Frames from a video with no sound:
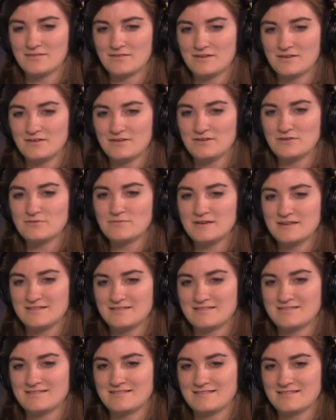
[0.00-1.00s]
you
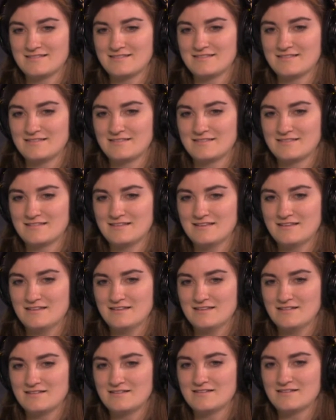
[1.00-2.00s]
mean Jake
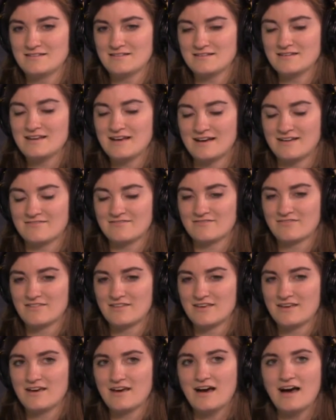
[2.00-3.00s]
dying? Yeah,
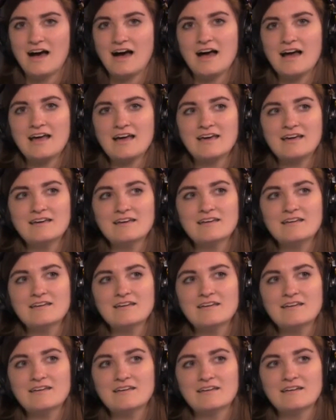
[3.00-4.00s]

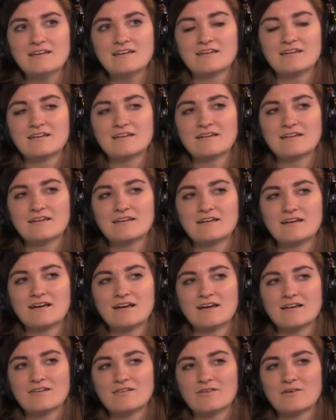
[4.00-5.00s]
I
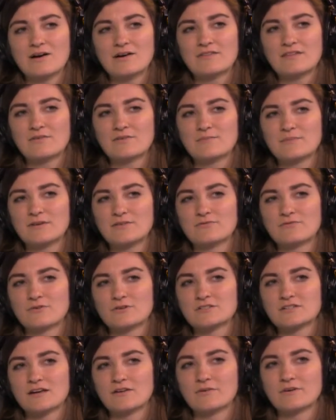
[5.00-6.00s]
I don't know how that would be
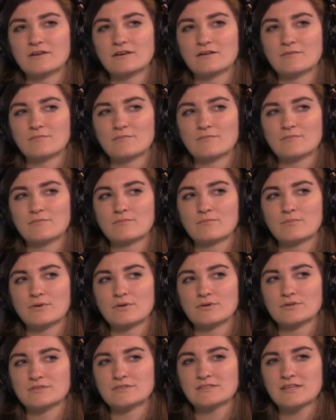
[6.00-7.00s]
foreshadowing it
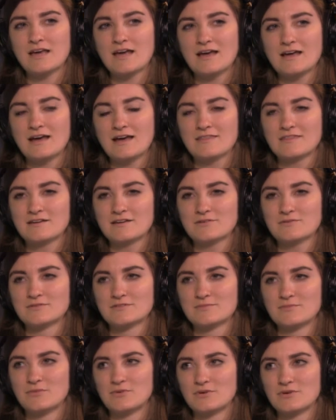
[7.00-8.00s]
per se. I think it was
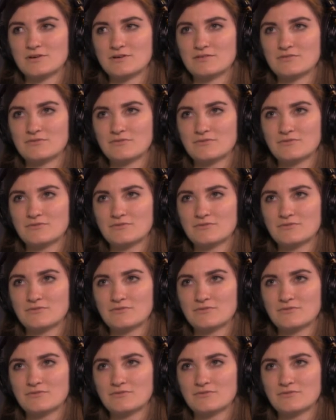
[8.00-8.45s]
more of